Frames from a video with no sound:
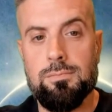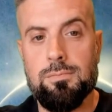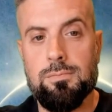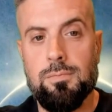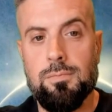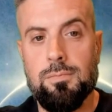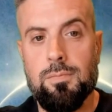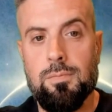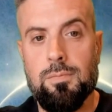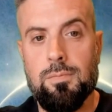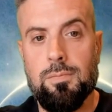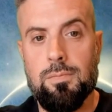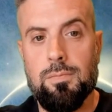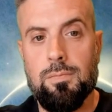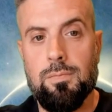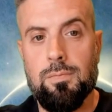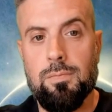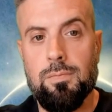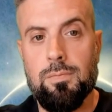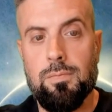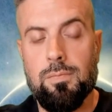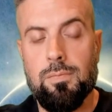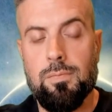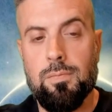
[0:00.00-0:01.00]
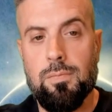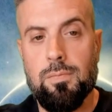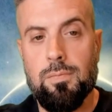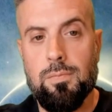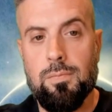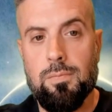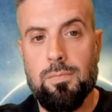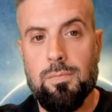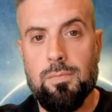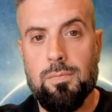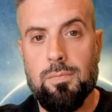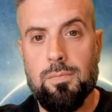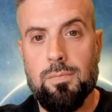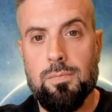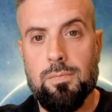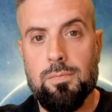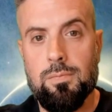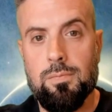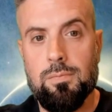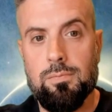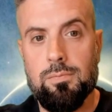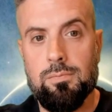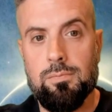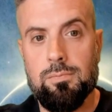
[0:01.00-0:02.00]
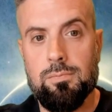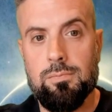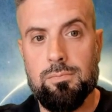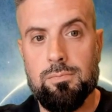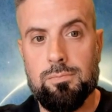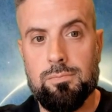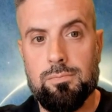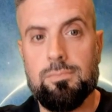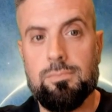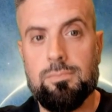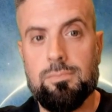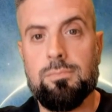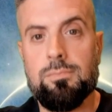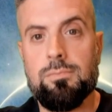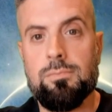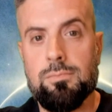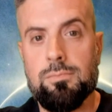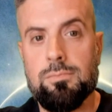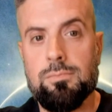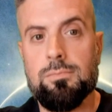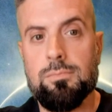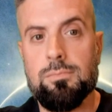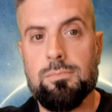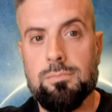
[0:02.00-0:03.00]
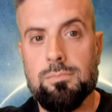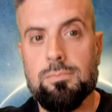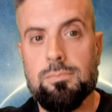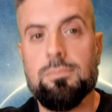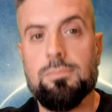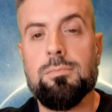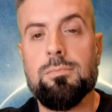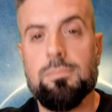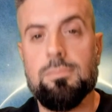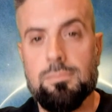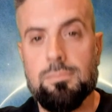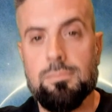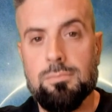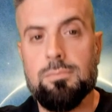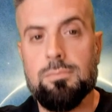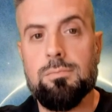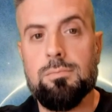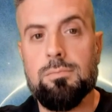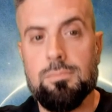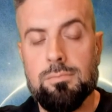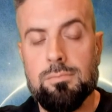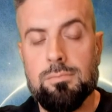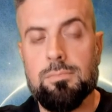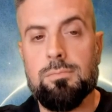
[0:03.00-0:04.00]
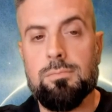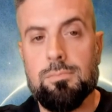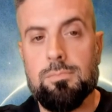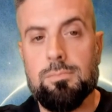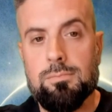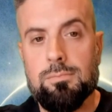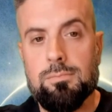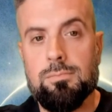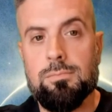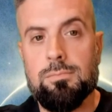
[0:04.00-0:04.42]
(silent)